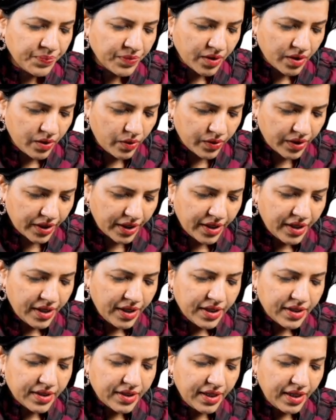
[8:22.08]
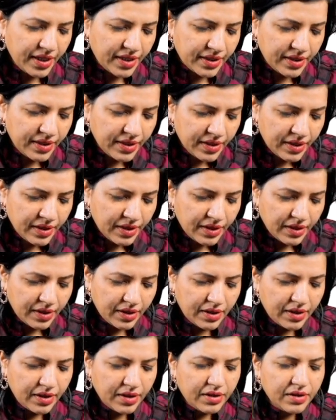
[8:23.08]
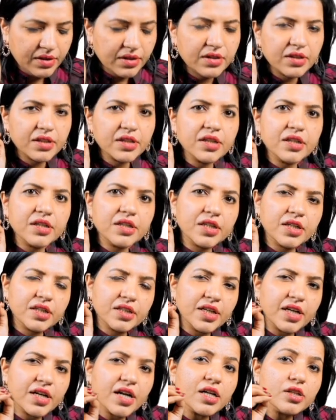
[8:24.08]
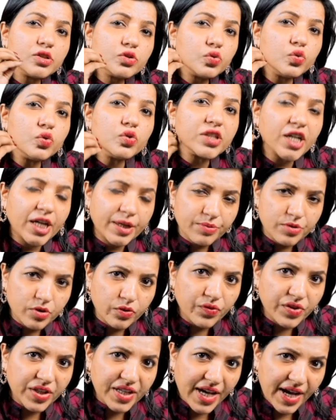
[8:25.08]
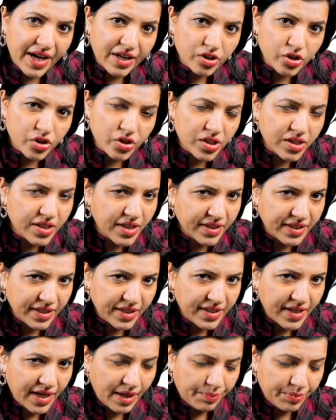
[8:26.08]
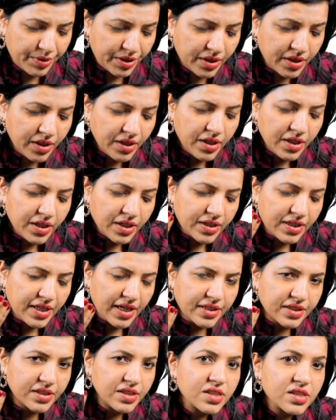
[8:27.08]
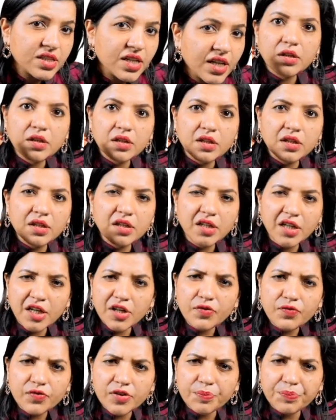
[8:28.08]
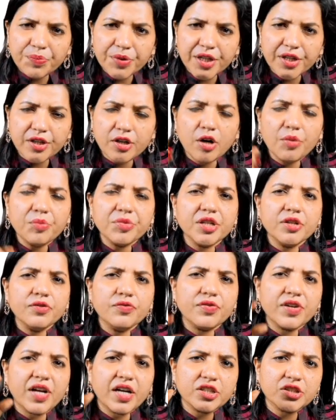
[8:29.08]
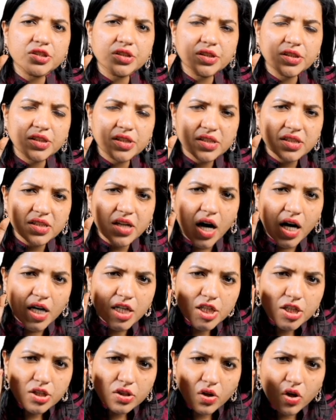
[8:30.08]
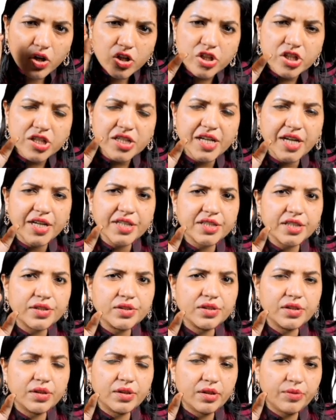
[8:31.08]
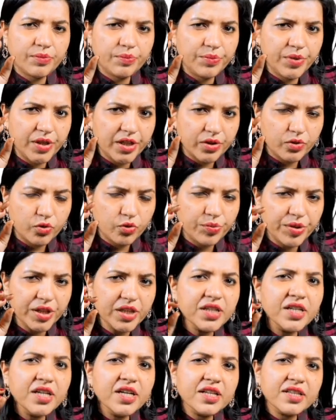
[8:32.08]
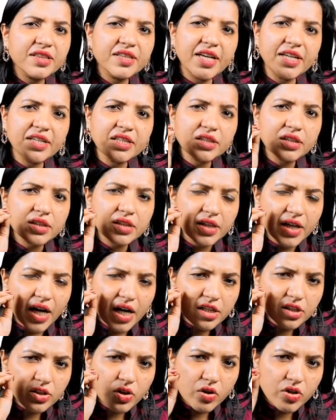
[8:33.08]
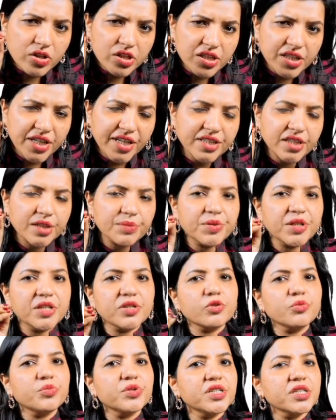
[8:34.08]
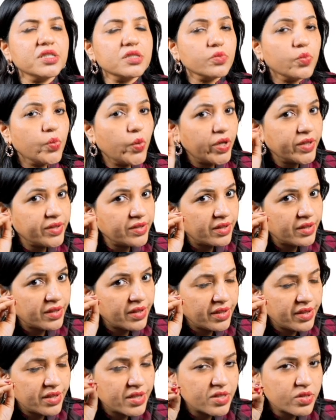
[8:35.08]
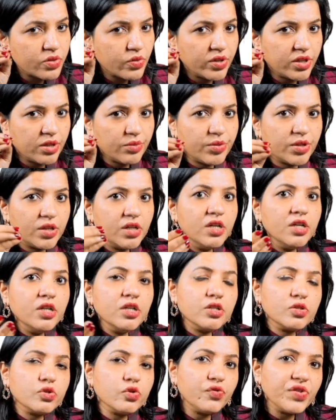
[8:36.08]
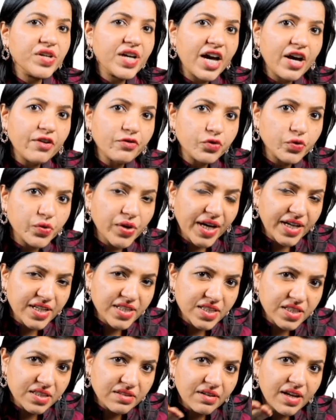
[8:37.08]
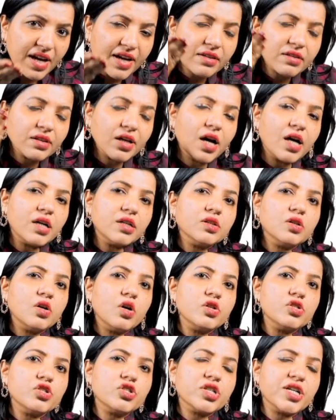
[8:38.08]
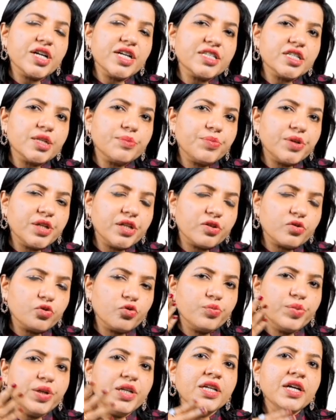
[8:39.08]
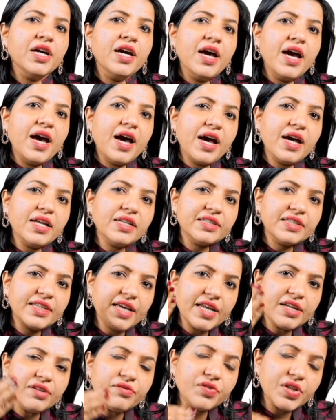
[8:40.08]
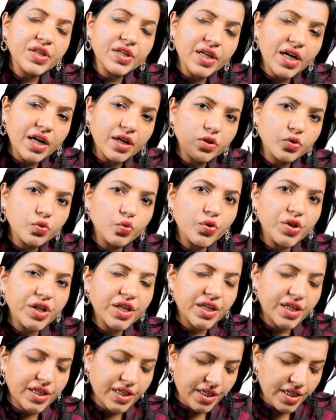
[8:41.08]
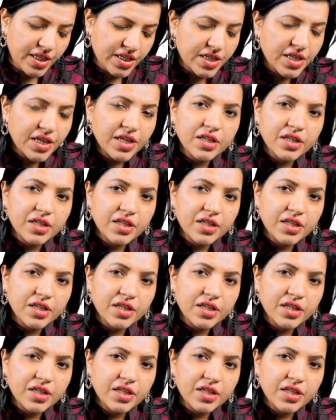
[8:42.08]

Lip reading: Okay, then there are two types of reactions that can happen. That is, if the predominant fraction is the unconjugated bilirubin, then the unconjugated bilirubin is water insoluble. So we have to extract the unconjugated bilirubin and then we are doing it.